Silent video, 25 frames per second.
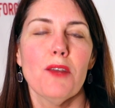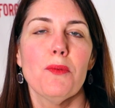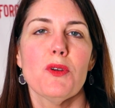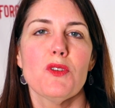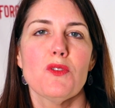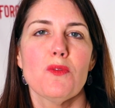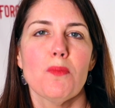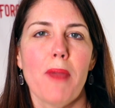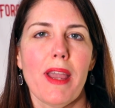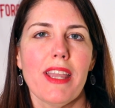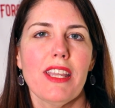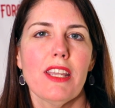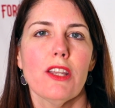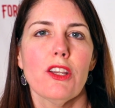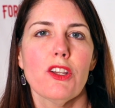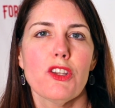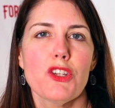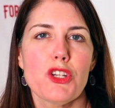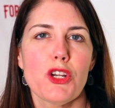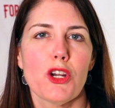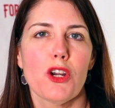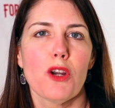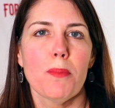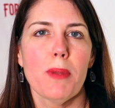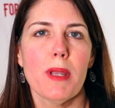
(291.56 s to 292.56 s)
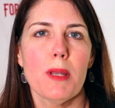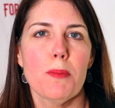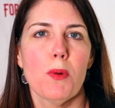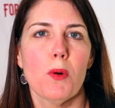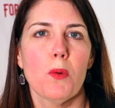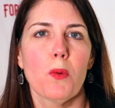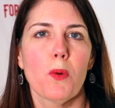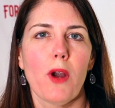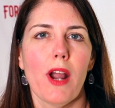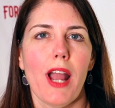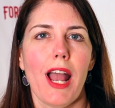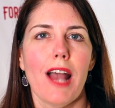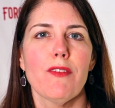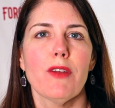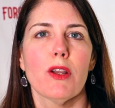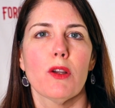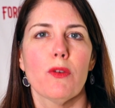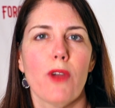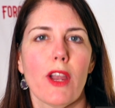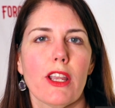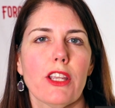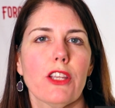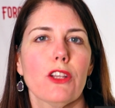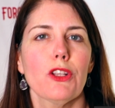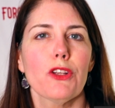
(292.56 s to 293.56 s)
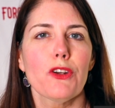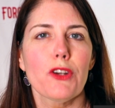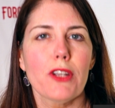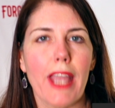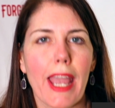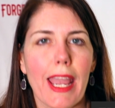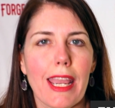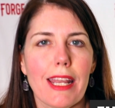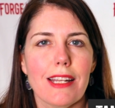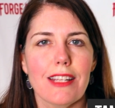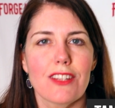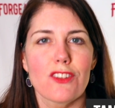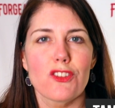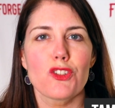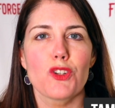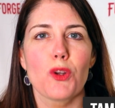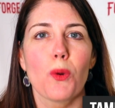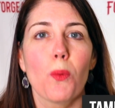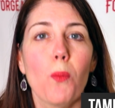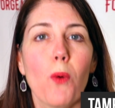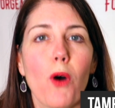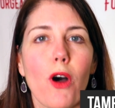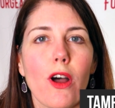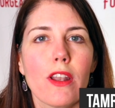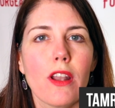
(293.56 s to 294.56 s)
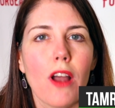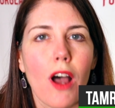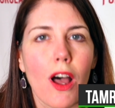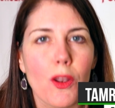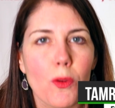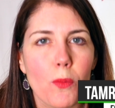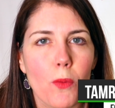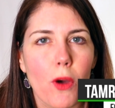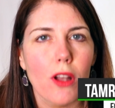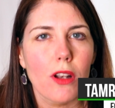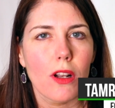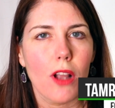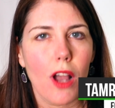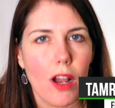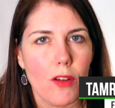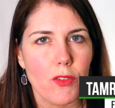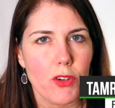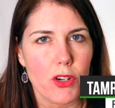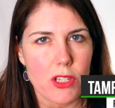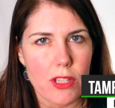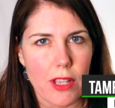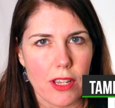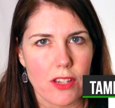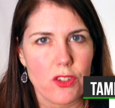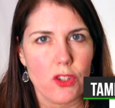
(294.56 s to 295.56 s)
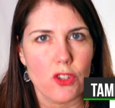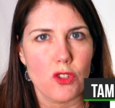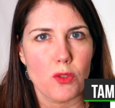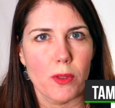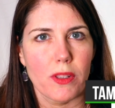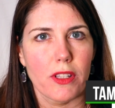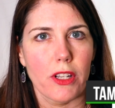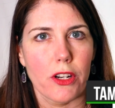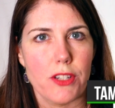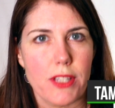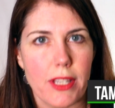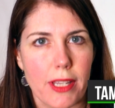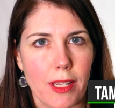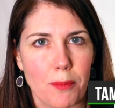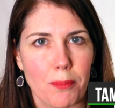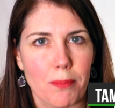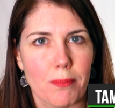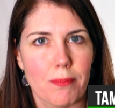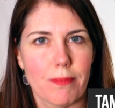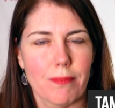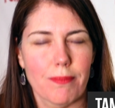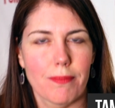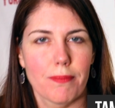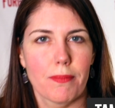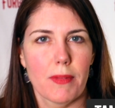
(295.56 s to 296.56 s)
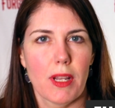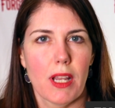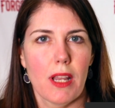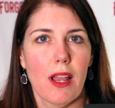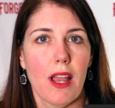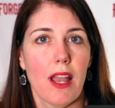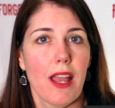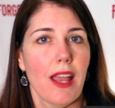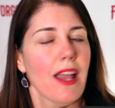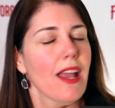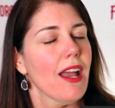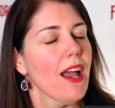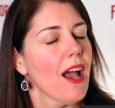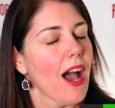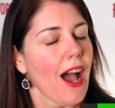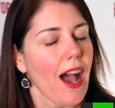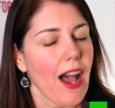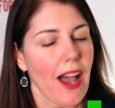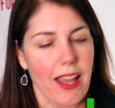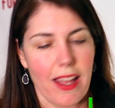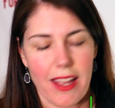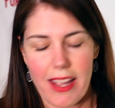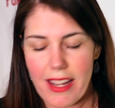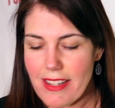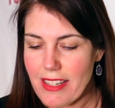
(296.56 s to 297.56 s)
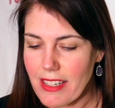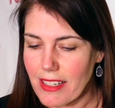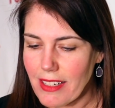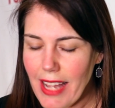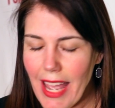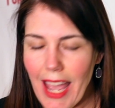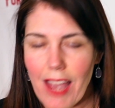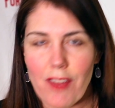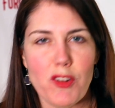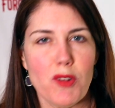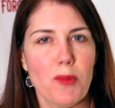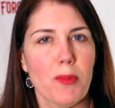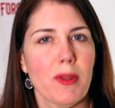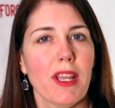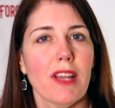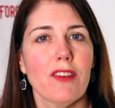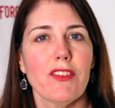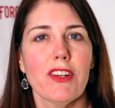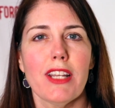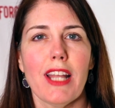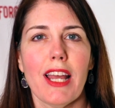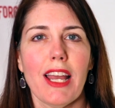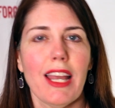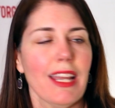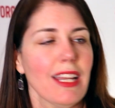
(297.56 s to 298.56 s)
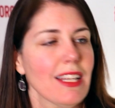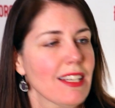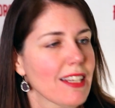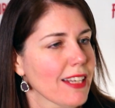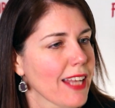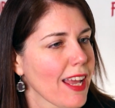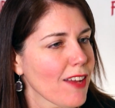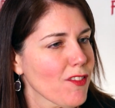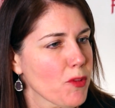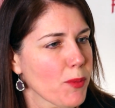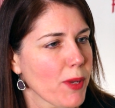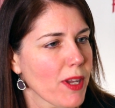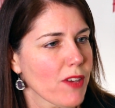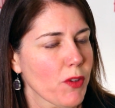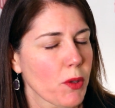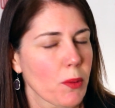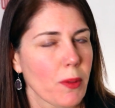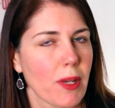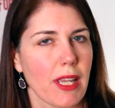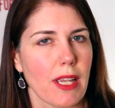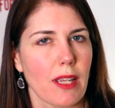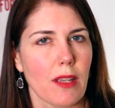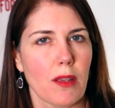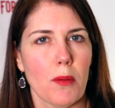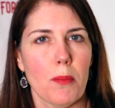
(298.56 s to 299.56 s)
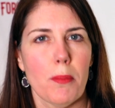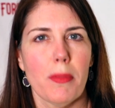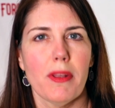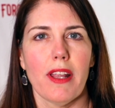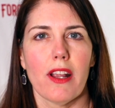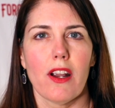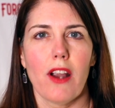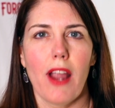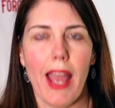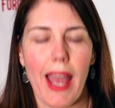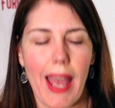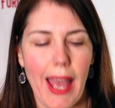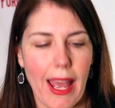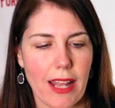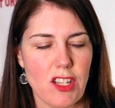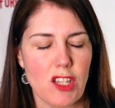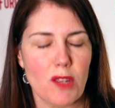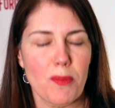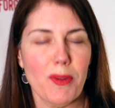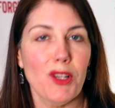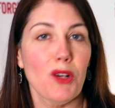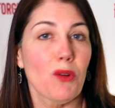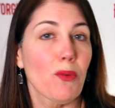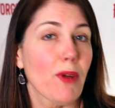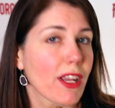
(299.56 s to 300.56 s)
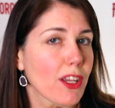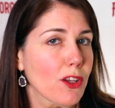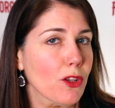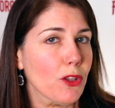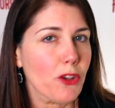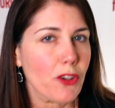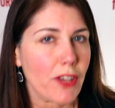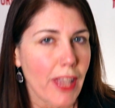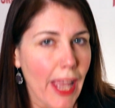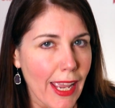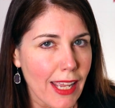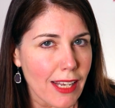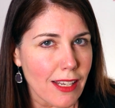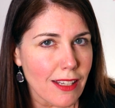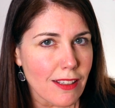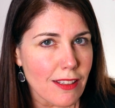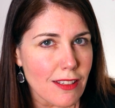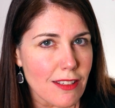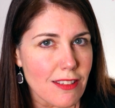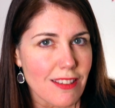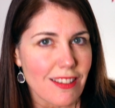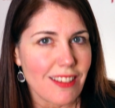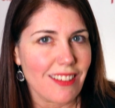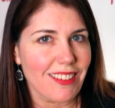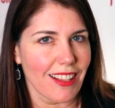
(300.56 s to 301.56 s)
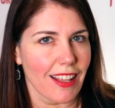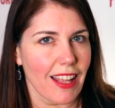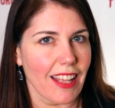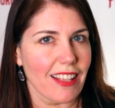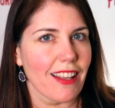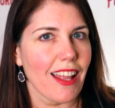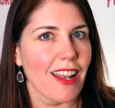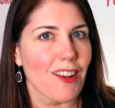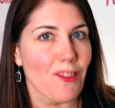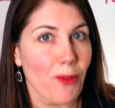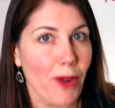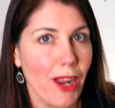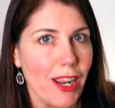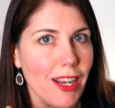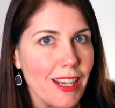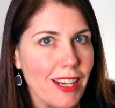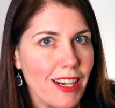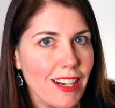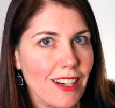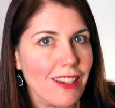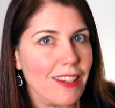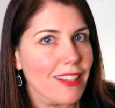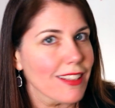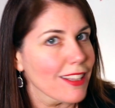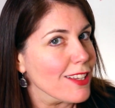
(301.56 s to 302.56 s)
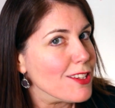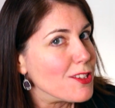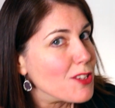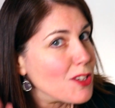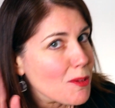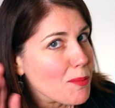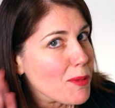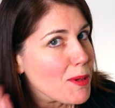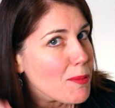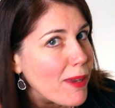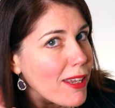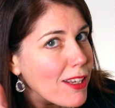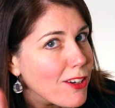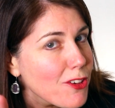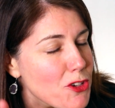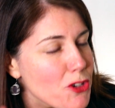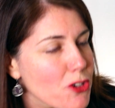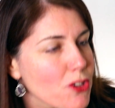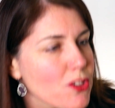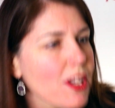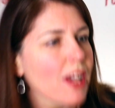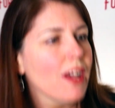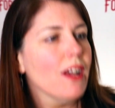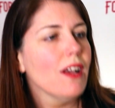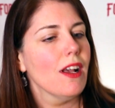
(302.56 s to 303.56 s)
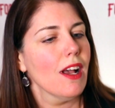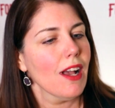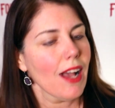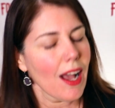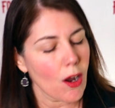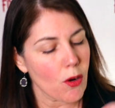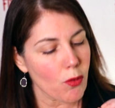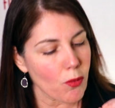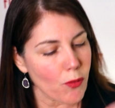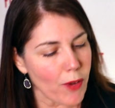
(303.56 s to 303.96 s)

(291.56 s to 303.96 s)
It was making sure people were having regular cadenced one-on-one -on -one conversations with their team. It didn't have to be every day, it didn't have to be every week, but there had to be a regular cadence. You like that right here? Listen to me, managers. A